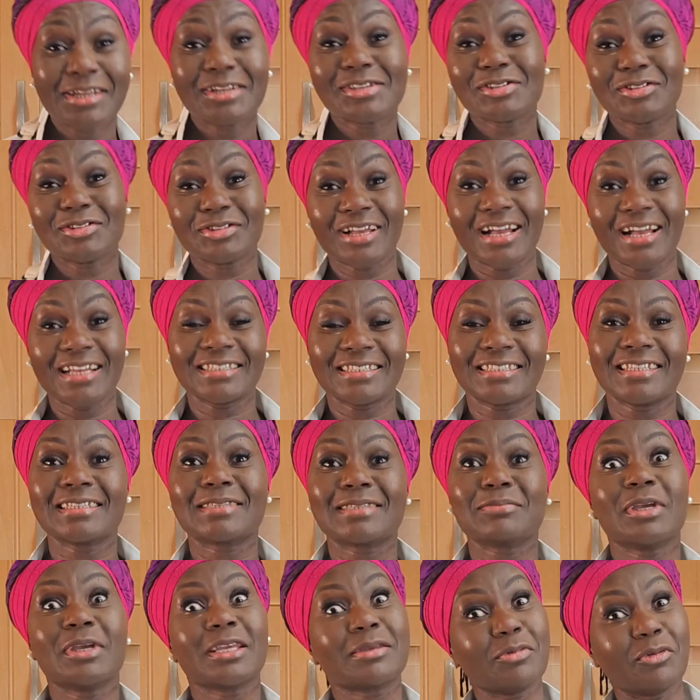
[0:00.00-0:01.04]
You guys just
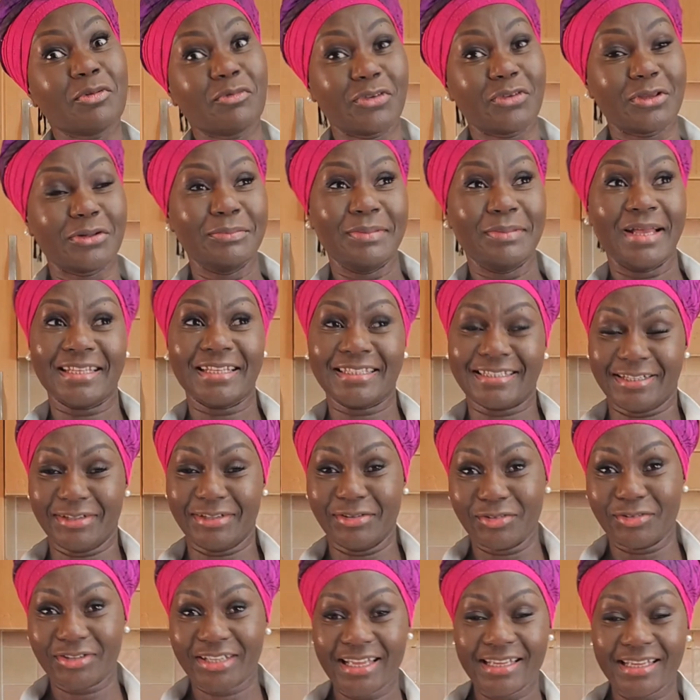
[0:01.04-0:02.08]
make me feel better,
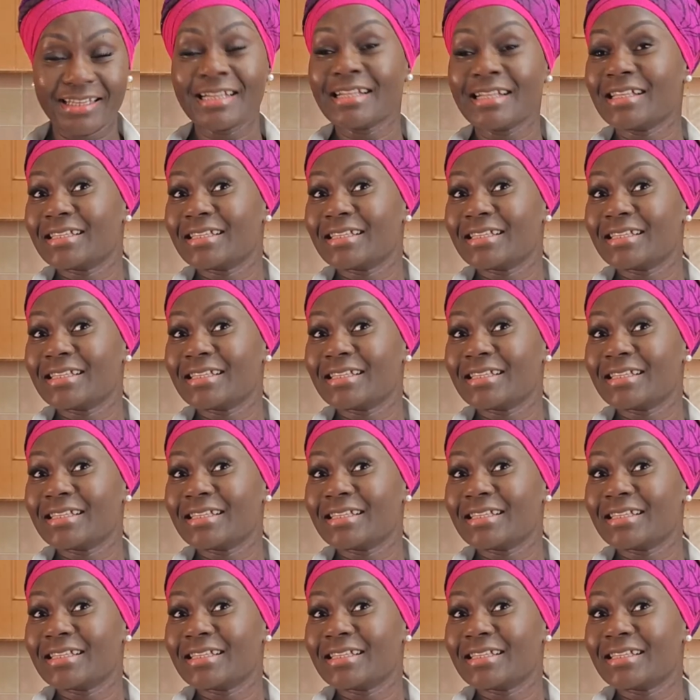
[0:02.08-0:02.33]
okay?